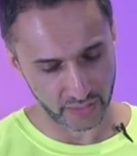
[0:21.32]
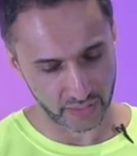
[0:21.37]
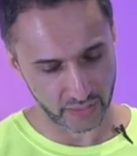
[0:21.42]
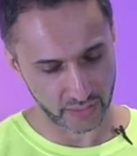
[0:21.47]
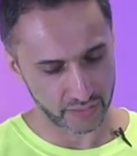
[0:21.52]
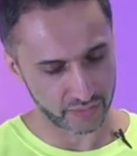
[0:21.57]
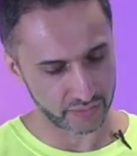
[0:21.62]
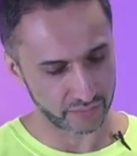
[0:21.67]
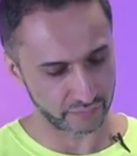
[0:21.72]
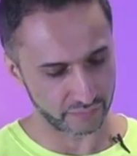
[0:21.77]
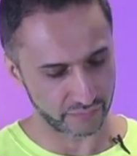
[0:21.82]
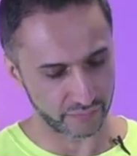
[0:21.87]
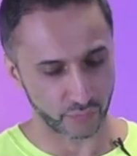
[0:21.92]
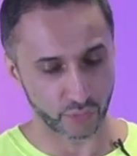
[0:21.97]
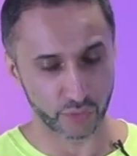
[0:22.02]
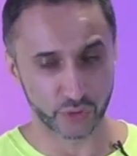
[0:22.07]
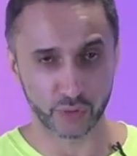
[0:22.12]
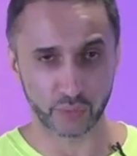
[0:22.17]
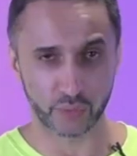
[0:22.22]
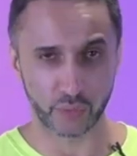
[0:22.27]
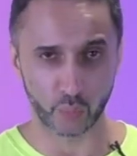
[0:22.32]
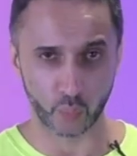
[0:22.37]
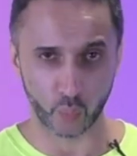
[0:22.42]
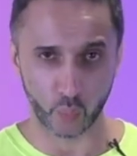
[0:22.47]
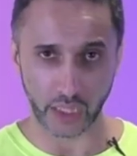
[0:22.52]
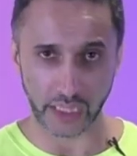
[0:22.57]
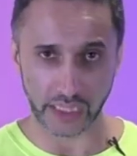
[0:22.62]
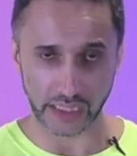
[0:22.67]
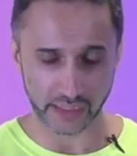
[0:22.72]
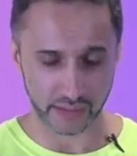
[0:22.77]
4U in
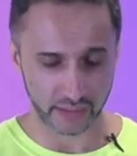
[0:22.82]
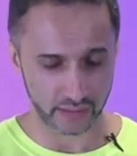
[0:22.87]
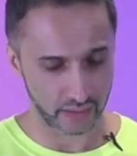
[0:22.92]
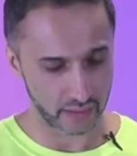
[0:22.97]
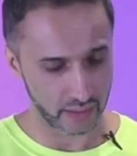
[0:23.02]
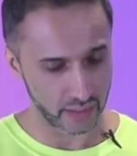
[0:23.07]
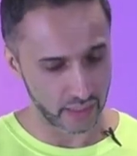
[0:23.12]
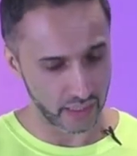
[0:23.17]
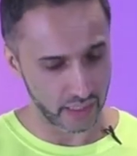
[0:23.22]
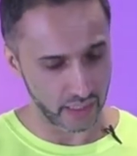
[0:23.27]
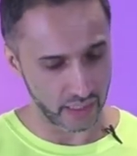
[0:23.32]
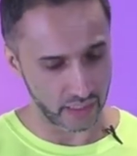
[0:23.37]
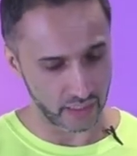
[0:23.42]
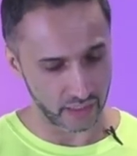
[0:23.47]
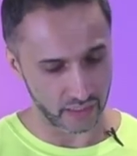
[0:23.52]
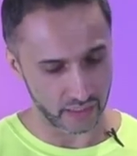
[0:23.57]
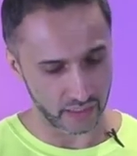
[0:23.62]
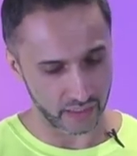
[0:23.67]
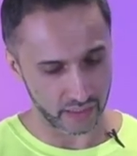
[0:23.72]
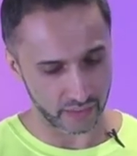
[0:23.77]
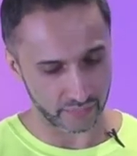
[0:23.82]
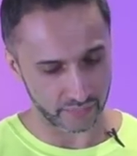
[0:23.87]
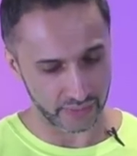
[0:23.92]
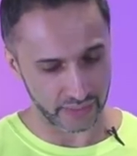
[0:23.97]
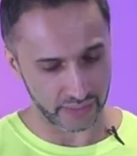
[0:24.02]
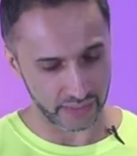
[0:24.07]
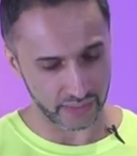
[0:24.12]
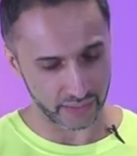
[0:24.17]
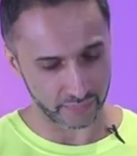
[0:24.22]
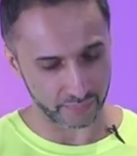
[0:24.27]
weight.
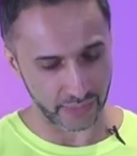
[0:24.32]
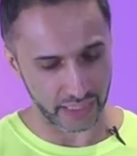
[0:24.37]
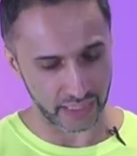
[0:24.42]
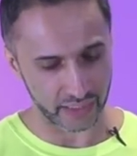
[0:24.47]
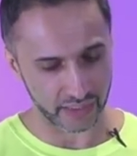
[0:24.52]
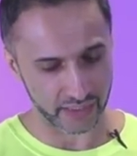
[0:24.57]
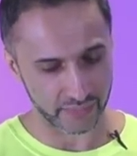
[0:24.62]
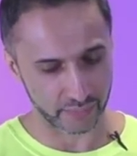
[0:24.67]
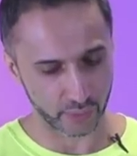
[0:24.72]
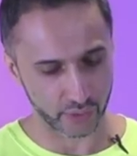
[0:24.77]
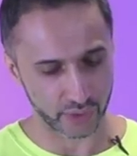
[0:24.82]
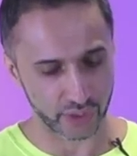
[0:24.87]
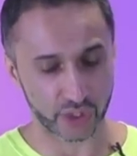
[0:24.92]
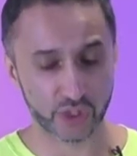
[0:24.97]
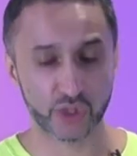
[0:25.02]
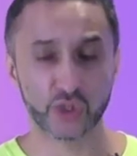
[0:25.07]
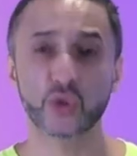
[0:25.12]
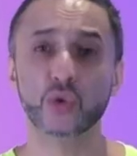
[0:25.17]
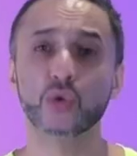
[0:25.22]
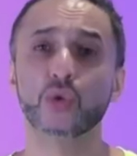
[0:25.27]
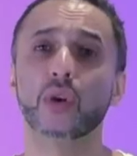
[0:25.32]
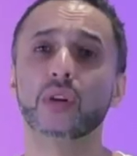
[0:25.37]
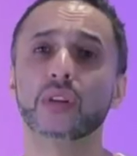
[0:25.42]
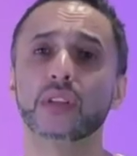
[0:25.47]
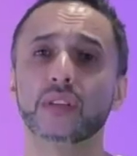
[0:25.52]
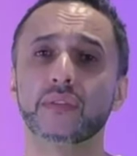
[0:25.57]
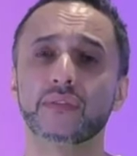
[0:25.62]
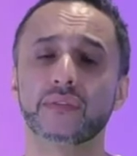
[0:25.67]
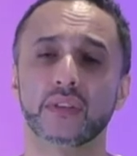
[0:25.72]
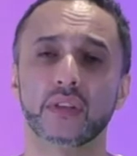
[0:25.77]
The balance point is
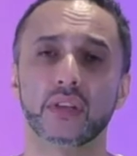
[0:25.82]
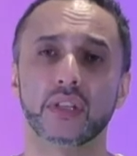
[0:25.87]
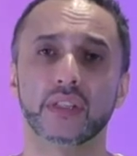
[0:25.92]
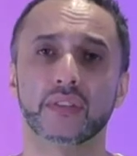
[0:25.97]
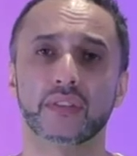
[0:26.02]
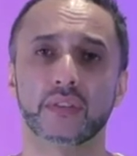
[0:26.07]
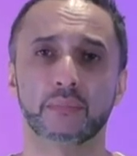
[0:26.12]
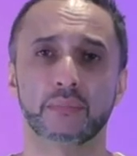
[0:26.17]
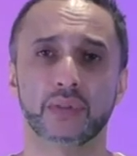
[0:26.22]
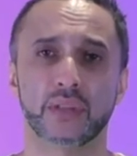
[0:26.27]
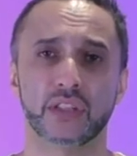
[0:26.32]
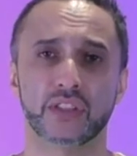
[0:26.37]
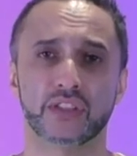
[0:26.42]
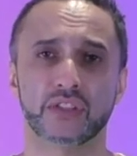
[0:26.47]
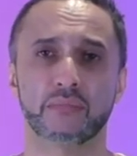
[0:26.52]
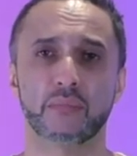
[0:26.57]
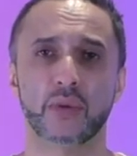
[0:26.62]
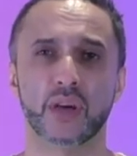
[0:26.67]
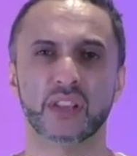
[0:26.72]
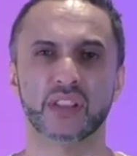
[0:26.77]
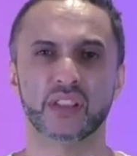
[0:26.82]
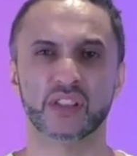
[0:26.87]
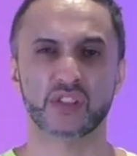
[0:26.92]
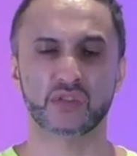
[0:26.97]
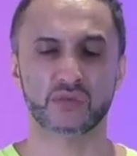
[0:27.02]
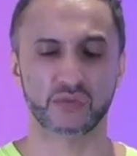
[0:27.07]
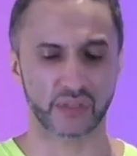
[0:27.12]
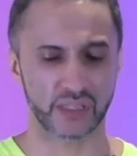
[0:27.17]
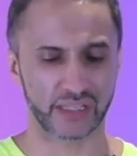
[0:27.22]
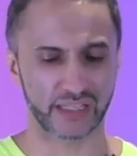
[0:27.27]
295 plus minus
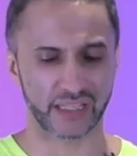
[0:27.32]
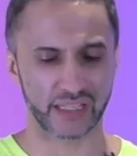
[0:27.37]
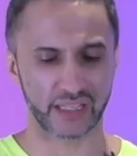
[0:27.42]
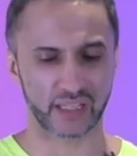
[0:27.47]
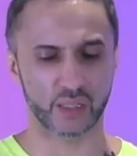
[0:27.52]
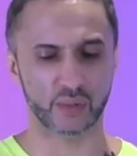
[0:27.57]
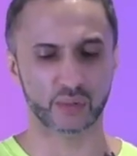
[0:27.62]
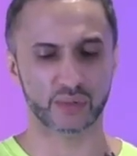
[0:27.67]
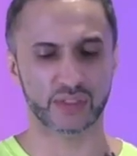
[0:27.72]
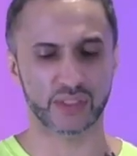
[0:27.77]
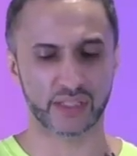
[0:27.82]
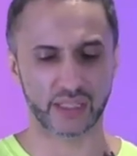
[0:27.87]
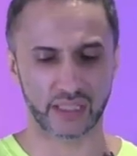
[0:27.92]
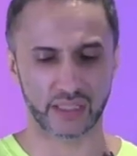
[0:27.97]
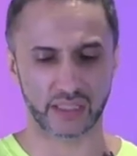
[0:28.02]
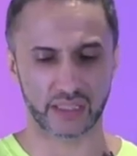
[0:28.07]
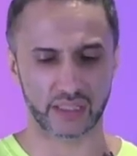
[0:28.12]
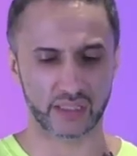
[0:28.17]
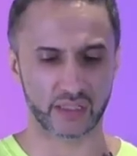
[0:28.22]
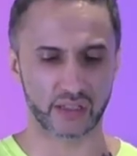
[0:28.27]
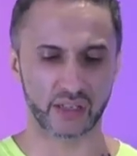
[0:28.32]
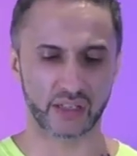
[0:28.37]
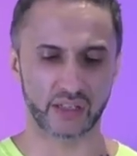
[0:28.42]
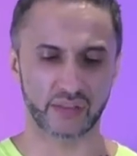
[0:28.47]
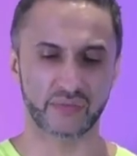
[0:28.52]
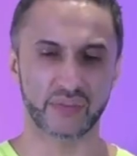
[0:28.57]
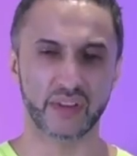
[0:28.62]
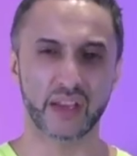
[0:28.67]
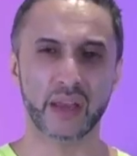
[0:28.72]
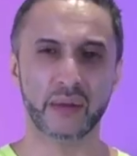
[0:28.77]
3. Again, I would say that's kind
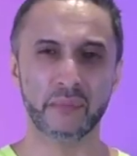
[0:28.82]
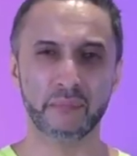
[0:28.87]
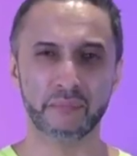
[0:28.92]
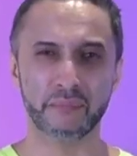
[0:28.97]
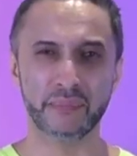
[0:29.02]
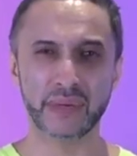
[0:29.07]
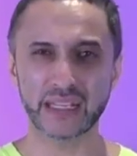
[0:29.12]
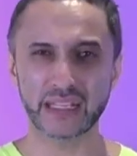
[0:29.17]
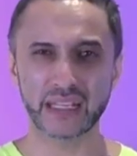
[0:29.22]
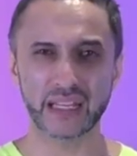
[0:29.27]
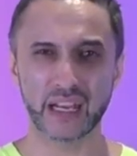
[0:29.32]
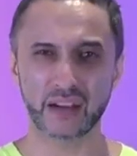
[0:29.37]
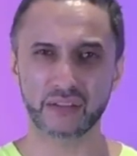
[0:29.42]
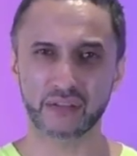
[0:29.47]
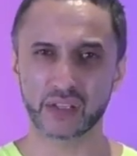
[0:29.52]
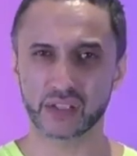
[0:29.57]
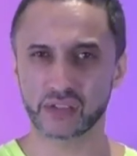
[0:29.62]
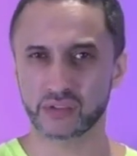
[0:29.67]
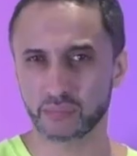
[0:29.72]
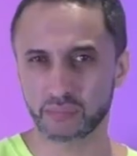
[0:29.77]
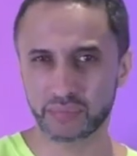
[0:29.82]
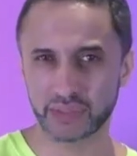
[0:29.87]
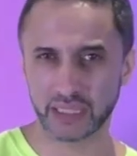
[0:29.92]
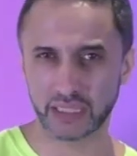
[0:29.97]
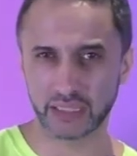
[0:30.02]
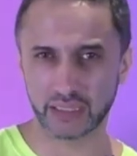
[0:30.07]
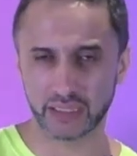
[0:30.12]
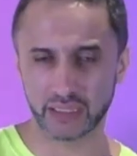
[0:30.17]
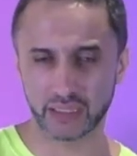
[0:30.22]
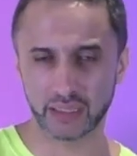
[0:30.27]
of middle area, it's not
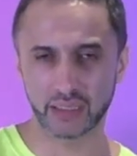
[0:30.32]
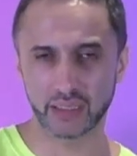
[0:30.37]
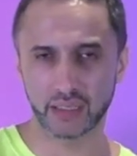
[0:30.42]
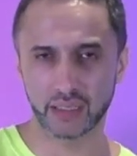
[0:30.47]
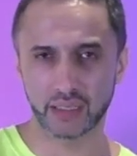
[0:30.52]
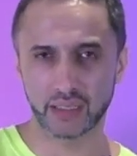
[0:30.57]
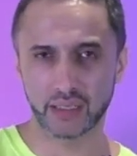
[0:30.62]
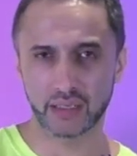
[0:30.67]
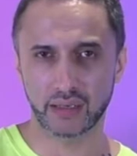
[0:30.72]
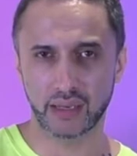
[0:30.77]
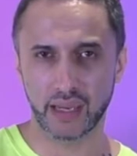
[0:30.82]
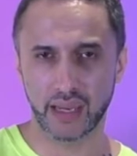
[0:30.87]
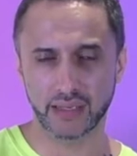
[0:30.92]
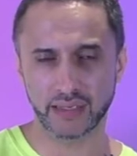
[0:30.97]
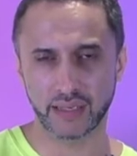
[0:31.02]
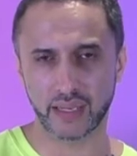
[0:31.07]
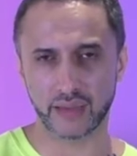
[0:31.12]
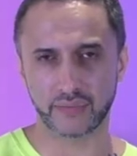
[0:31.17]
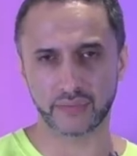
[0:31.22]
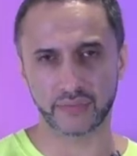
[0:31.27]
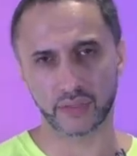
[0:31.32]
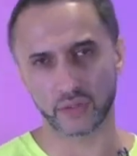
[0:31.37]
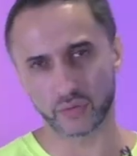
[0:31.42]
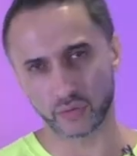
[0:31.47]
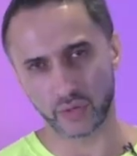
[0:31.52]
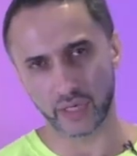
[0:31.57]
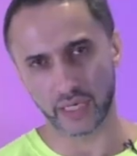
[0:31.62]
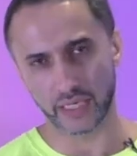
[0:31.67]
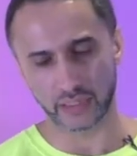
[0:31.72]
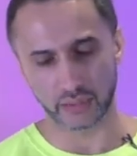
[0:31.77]
particularly head heavy
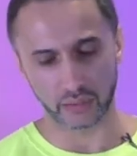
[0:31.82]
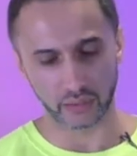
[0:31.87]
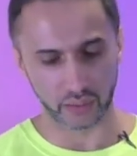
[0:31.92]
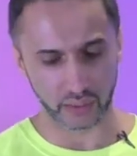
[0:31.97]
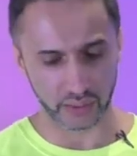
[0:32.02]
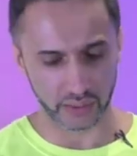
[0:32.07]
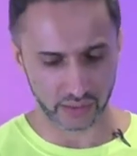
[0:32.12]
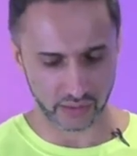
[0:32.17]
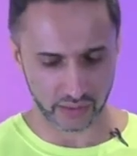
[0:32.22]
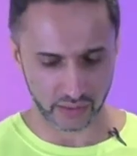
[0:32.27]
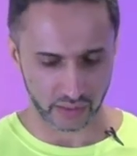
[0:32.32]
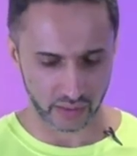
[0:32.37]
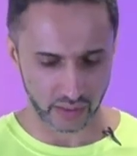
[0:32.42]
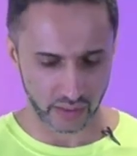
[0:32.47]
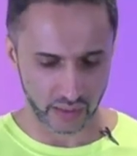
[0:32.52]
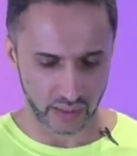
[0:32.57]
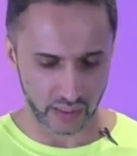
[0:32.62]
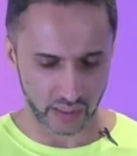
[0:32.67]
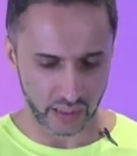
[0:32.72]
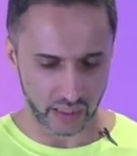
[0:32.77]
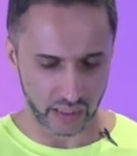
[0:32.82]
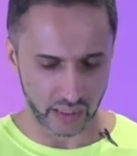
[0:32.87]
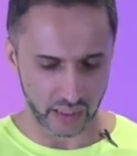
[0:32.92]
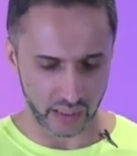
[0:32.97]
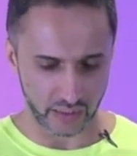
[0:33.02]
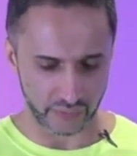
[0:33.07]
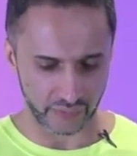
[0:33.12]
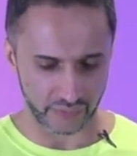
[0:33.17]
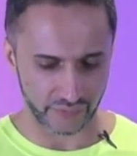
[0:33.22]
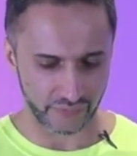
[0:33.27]
or head light.
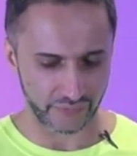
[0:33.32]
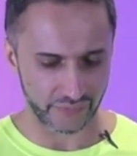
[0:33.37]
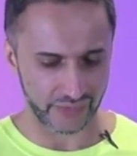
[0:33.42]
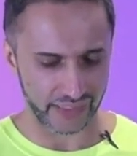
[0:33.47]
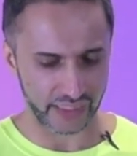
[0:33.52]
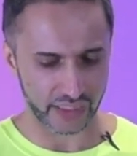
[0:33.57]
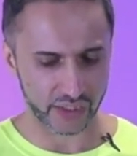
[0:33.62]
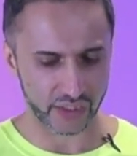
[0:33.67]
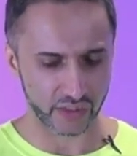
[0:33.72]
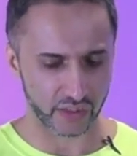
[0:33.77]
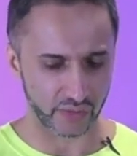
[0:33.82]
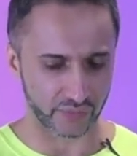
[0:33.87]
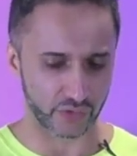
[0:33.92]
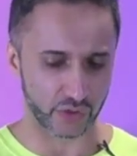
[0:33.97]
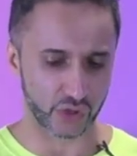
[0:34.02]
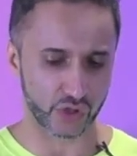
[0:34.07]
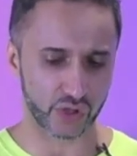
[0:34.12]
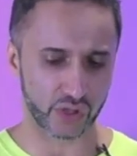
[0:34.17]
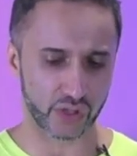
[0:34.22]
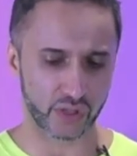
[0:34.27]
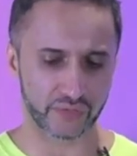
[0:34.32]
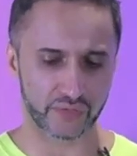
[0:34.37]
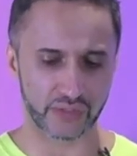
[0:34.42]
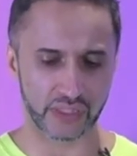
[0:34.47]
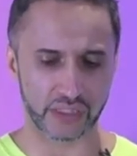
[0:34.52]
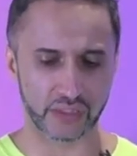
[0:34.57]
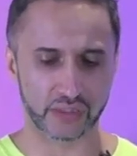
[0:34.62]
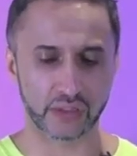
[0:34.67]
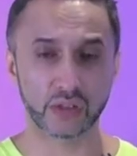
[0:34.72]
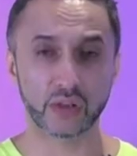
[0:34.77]
The flex of the shaft
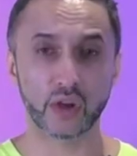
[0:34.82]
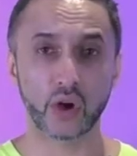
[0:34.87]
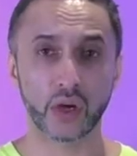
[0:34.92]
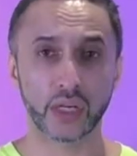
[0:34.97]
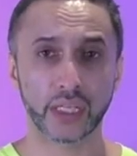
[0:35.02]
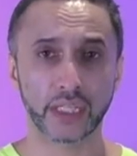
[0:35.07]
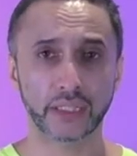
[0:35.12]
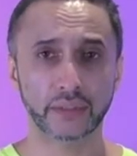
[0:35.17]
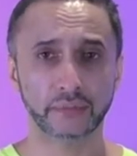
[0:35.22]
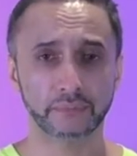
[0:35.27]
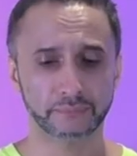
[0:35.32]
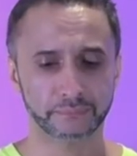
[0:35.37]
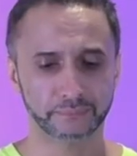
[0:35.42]
is 9,